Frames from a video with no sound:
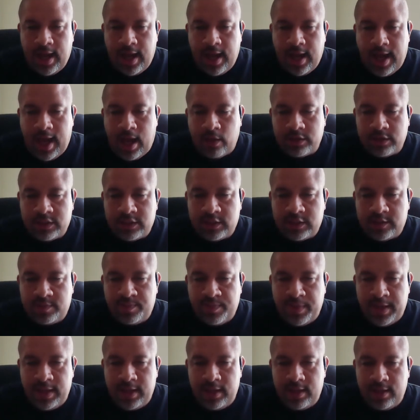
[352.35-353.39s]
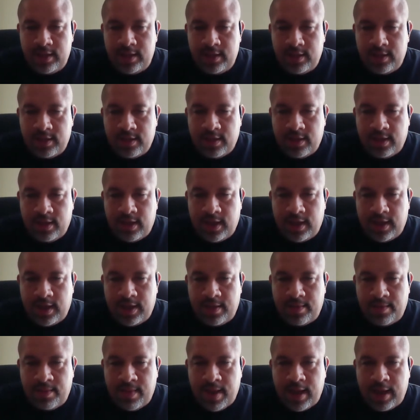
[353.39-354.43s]
I'll spin
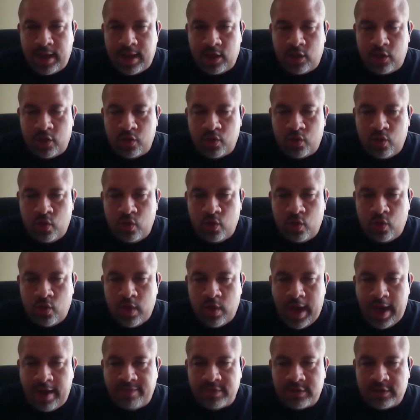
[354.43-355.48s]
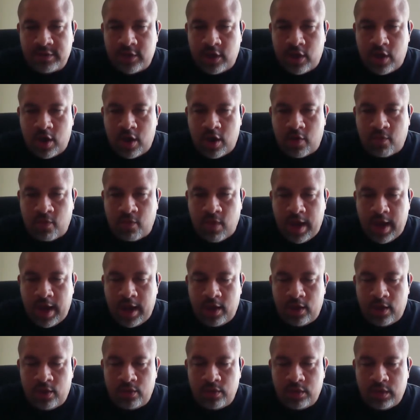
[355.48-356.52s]
my little Google avatar
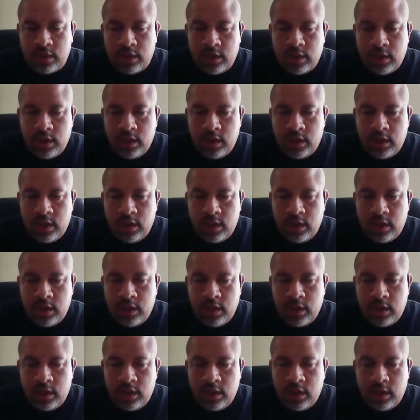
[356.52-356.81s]
around